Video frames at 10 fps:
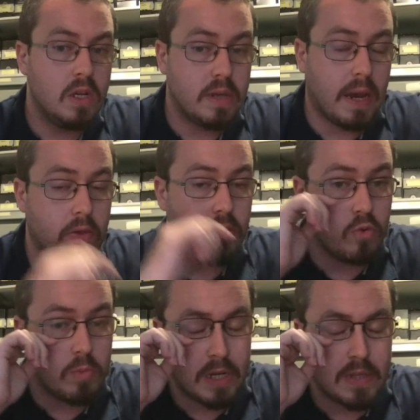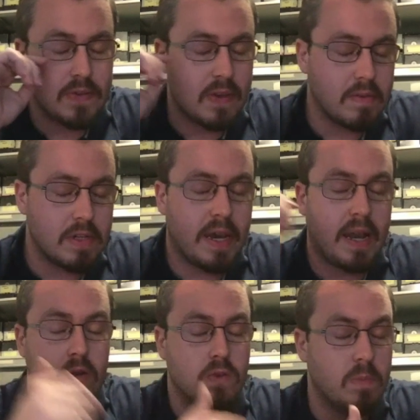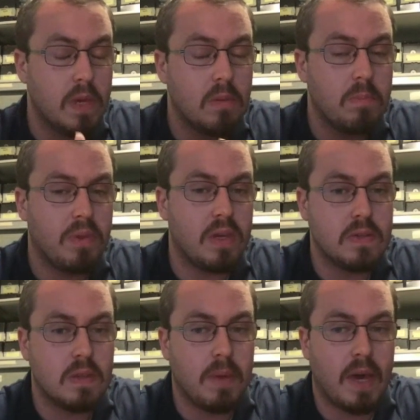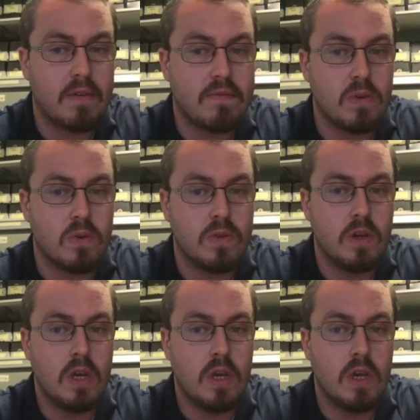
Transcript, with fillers: Tyler Nubin had seven tackles, making plays in the backfield.